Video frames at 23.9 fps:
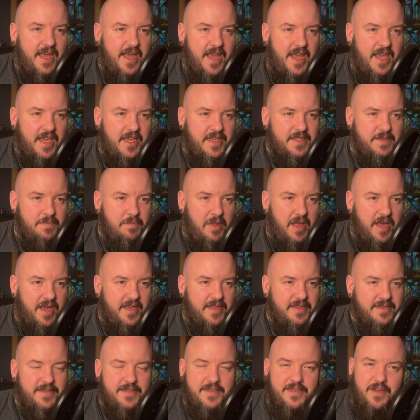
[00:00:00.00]

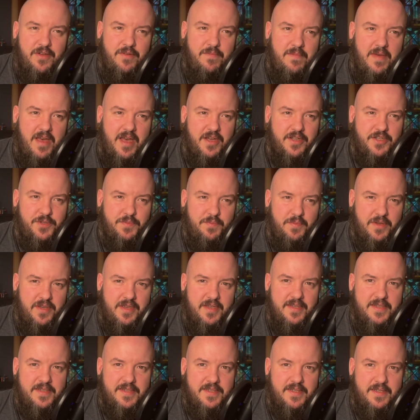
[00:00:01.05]
explains so much
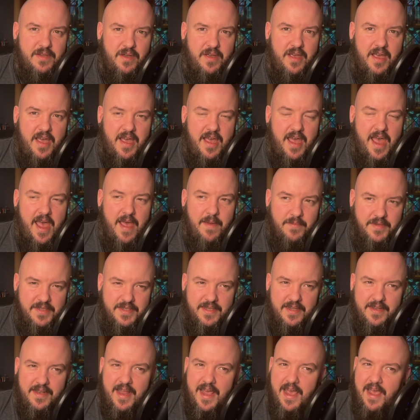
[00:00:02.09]
because
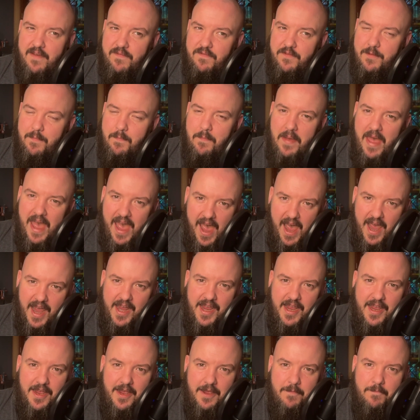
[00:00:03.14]
Amazon have to
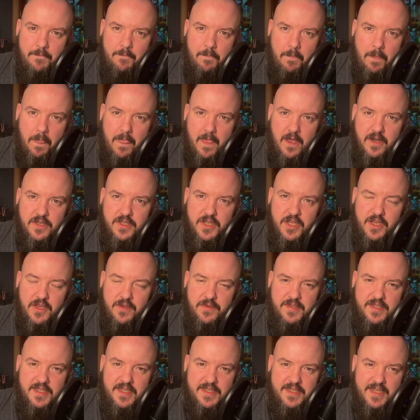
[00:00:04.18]
pay to
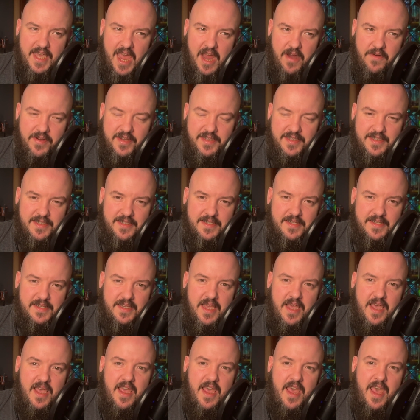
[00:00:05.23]
use these characters
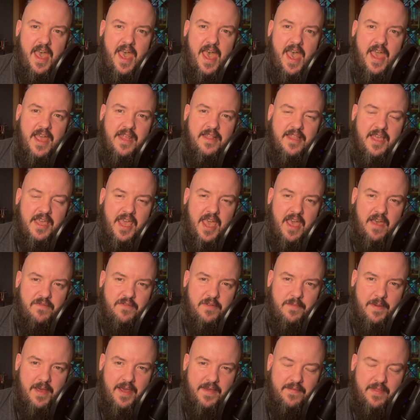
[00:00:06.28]
and they have
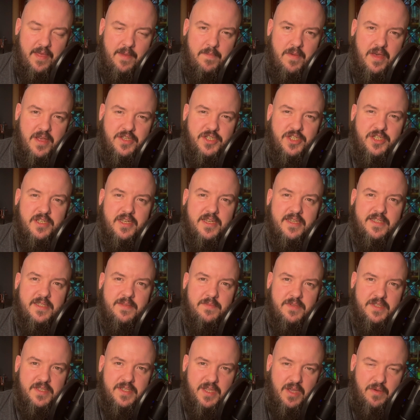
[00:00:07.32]
to pay if they merchandise them
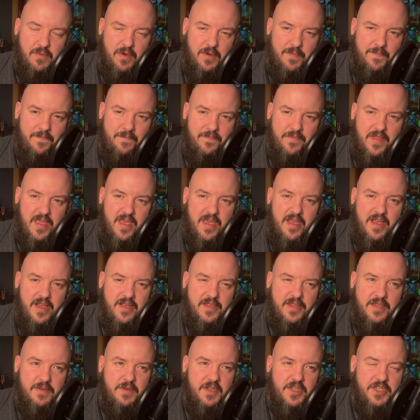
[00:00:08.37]
and so on,
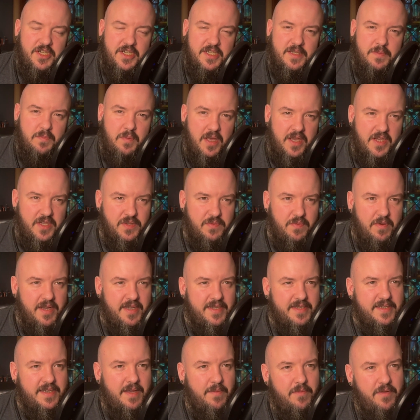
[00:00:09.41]
which explains where
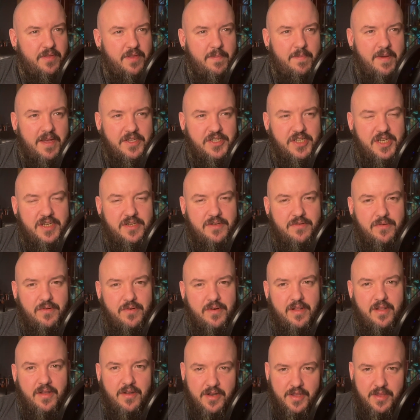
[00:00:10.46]
some of the budget or a
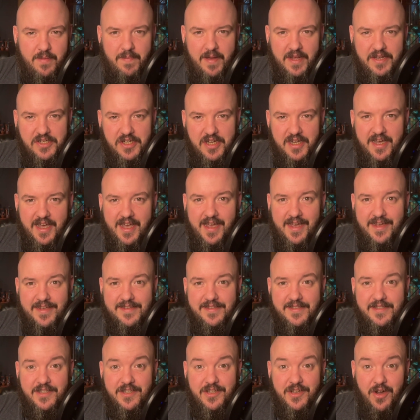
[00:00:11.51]
lot of the budget
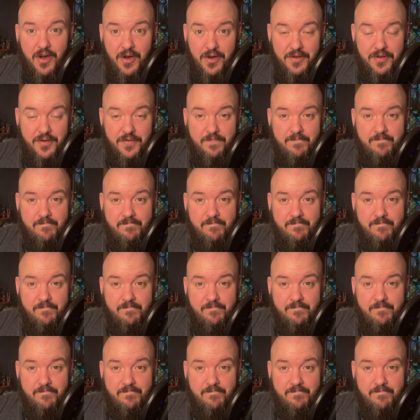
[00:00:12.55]
has gone.